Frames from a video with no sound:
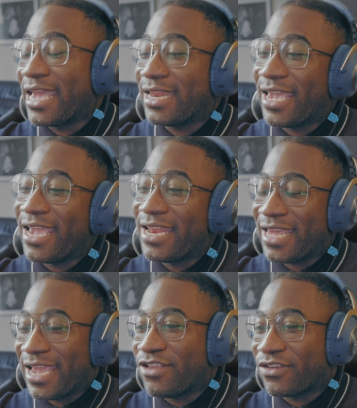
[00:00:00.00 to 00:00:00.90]

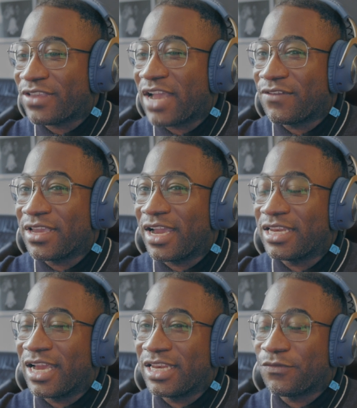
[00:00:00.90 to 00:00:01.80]
And just having
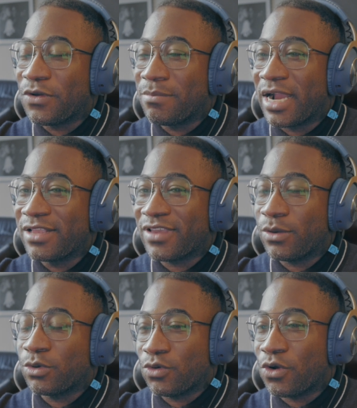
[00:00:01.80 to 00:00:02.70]
a different mindset
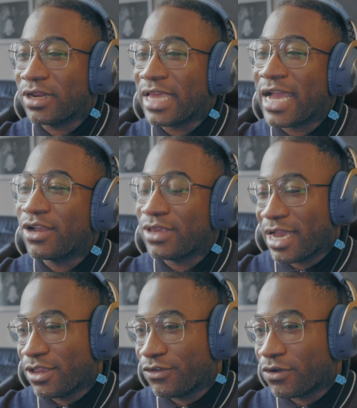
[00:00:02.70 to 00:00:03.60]
with regard to how
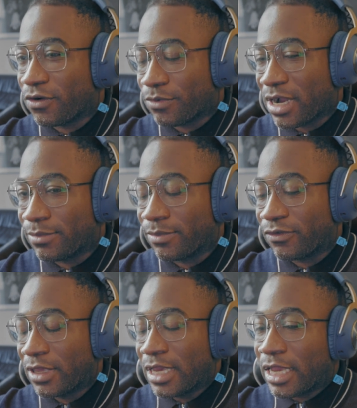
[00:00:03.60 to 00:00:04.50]
you solve
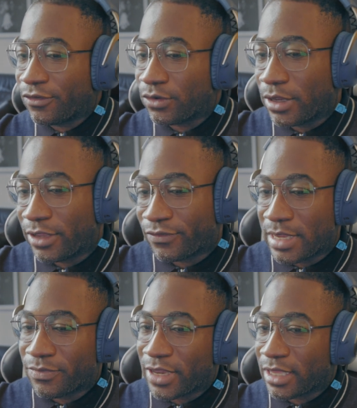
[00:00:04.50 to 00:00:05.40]
problems. And so it
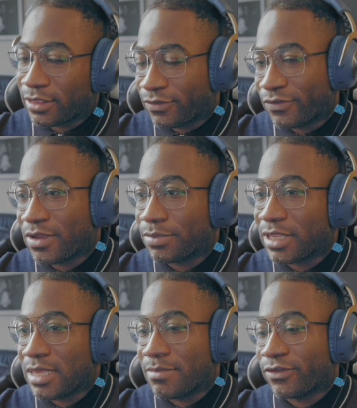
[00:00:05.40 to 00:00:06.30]
seems like this is
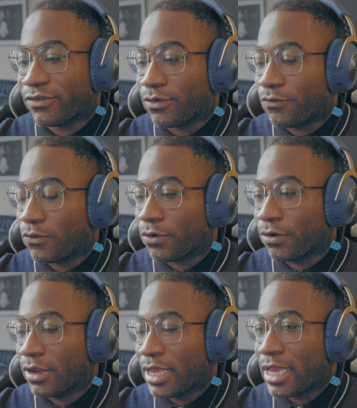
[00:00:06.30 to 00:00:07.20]
completely missed
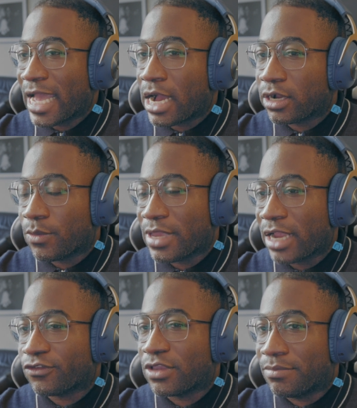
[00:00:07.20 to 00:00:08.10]
for how can we
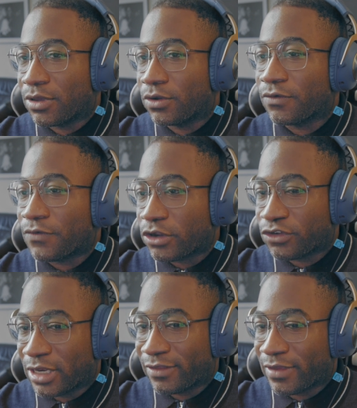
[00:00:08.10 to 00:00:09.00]
actually build a
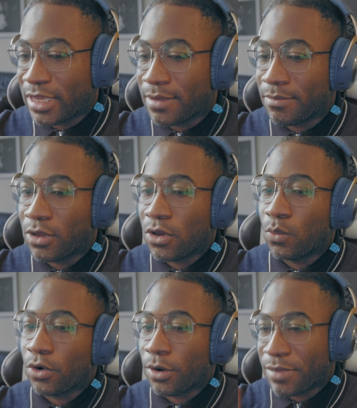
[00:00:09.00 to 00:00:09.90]
functioning team
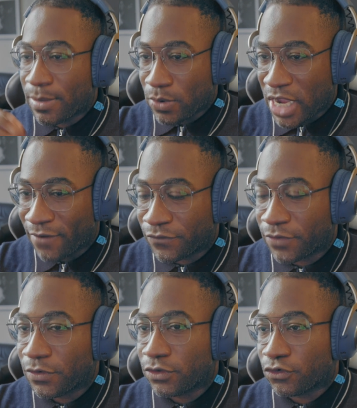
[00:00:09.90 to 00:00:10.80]
where people have
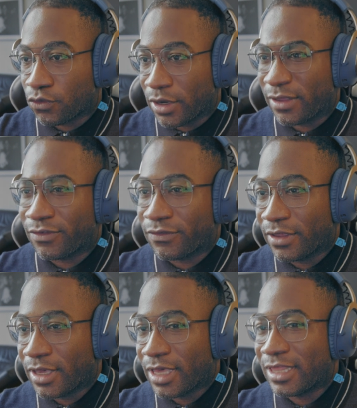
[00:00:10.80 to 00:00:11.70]
different strengths
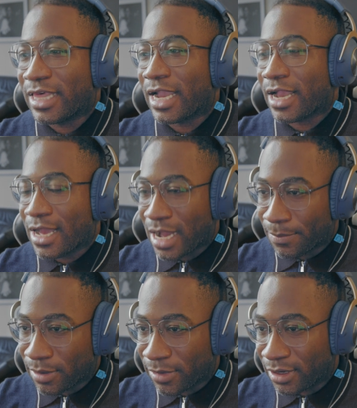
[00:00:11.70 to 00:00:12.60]
that
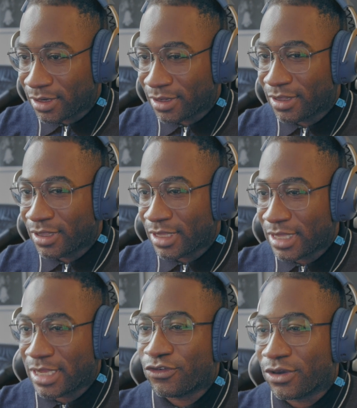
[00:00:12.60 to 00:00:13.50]
complement
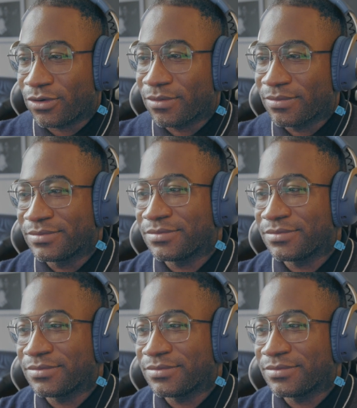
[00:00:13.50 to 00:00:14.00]
each other.